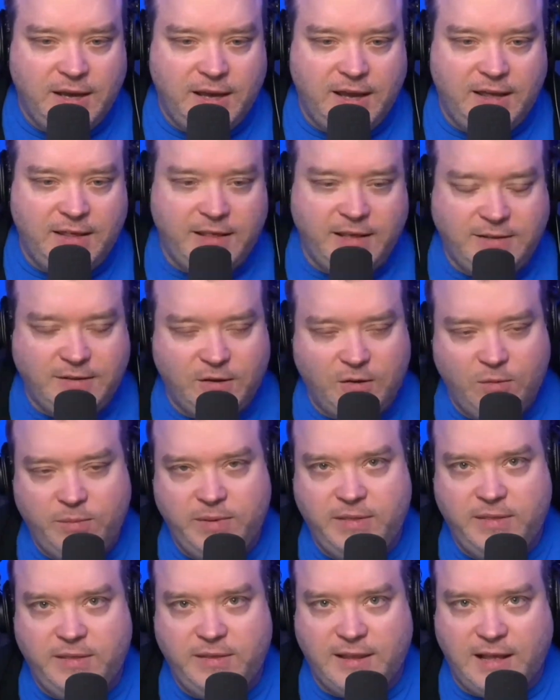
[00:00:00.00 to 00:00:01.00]
And they told
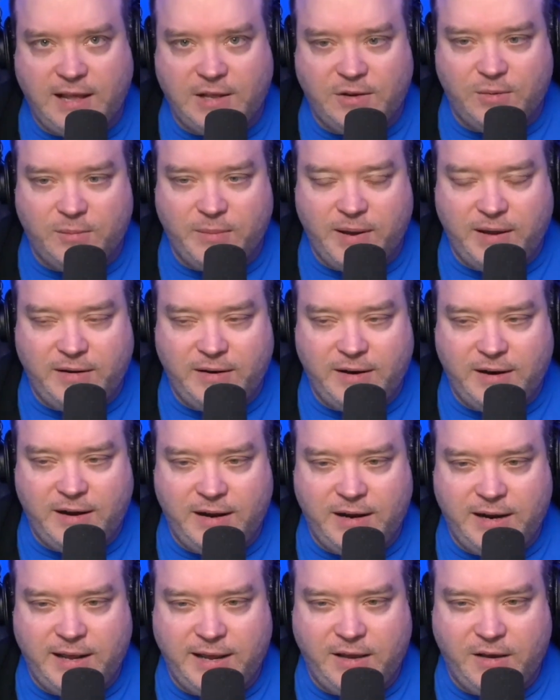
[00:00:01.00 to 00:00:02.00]
me the dollar amount.
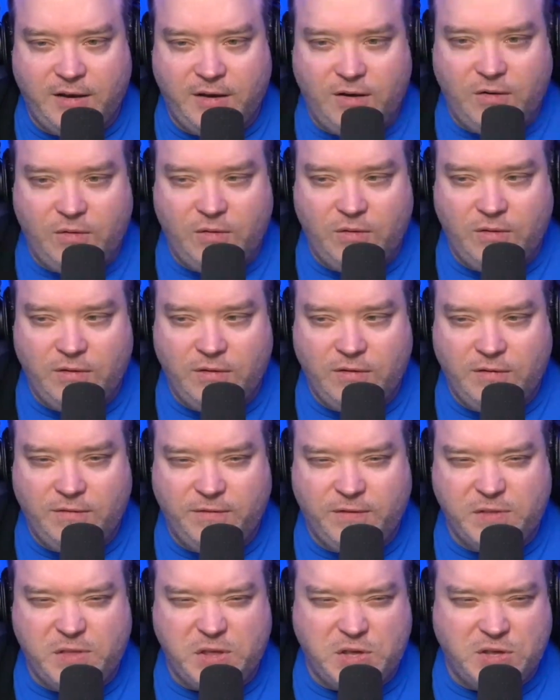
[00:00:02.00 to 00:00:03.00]
And I go,
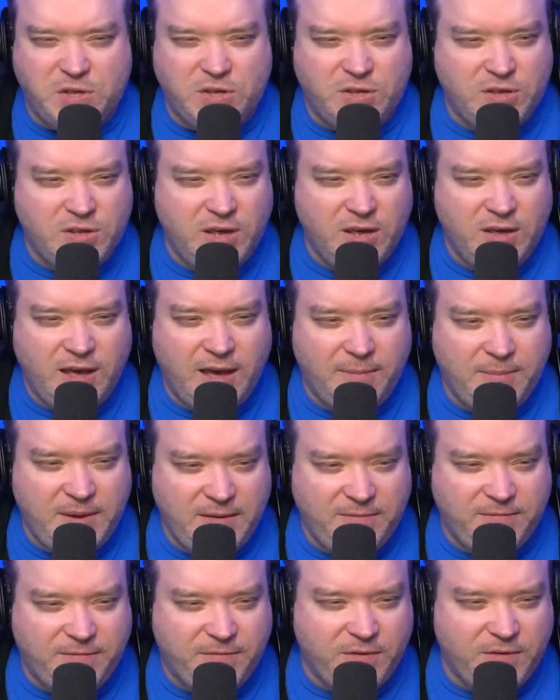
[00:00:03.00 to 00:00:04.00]
"For the shift? I
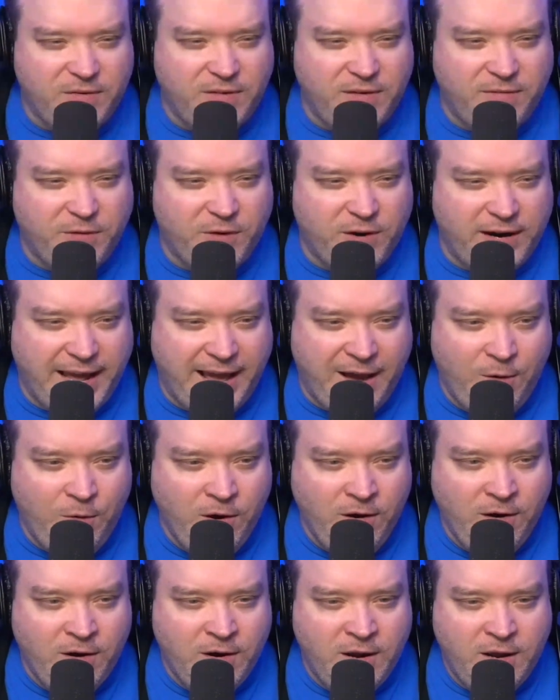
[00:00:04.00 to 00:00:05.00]
mean, for the, for an
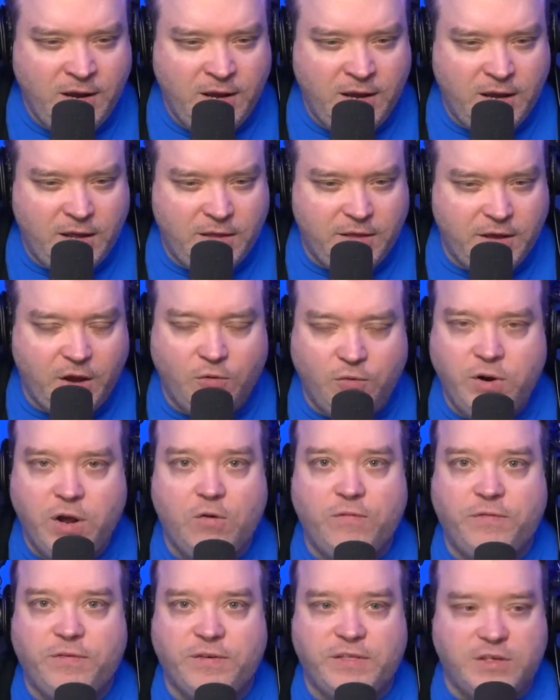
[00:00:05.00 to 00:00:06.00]
hour?" And they go,
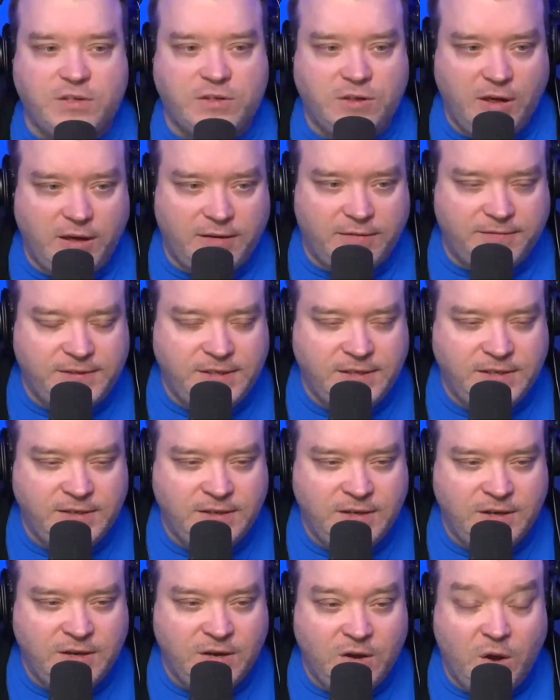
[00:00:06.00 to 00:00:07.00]
"No, for the shift."
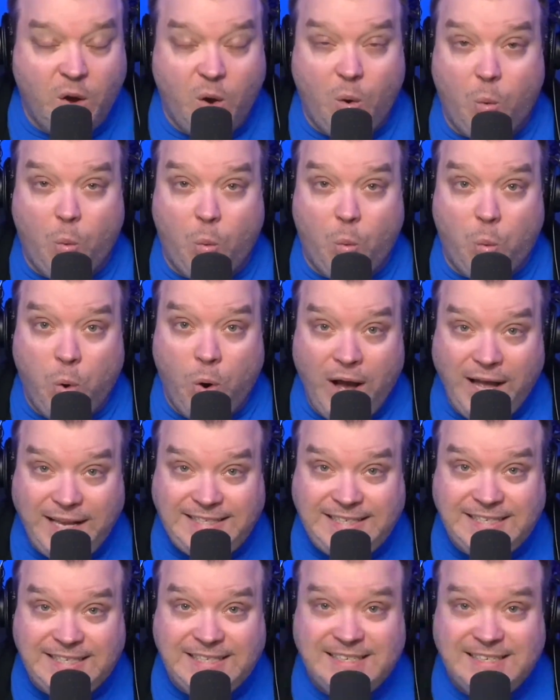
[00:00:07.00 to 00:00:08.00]

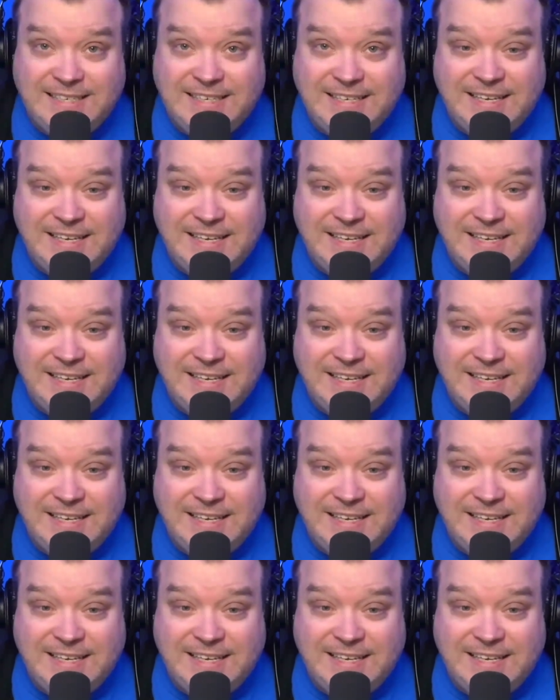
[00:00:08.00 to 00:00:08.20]
What?